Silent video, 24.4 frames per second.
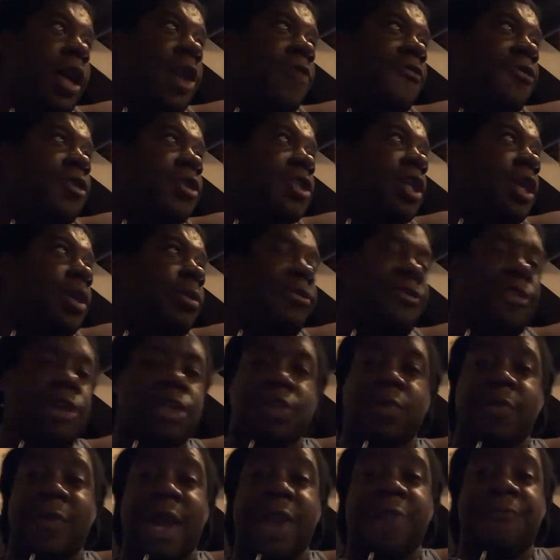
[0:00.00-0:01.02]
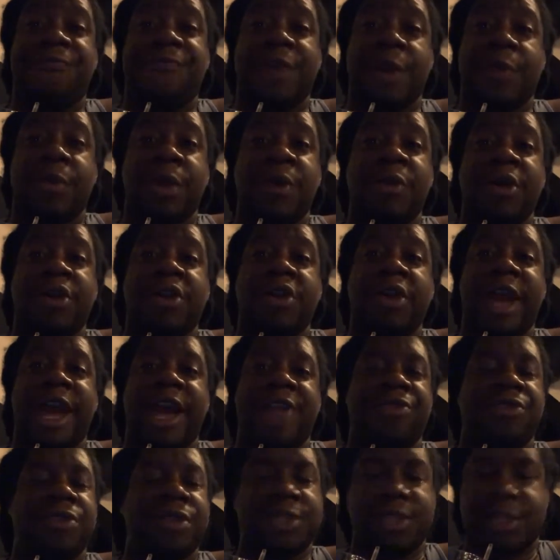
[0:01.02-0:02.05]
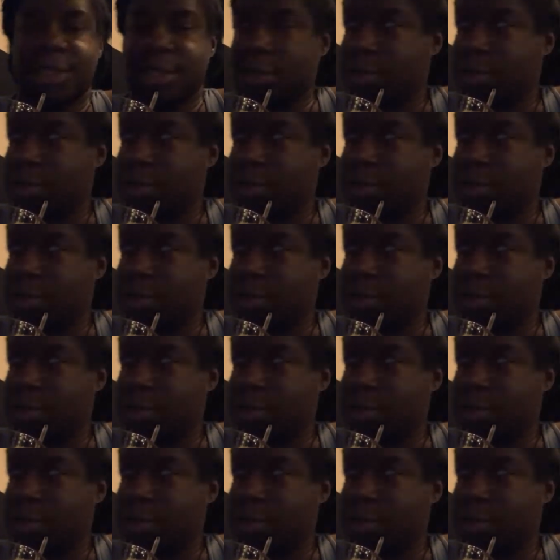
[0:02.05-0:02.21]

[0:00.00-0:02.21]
In the foreseeable future, why the fuck would I want to go to Athens?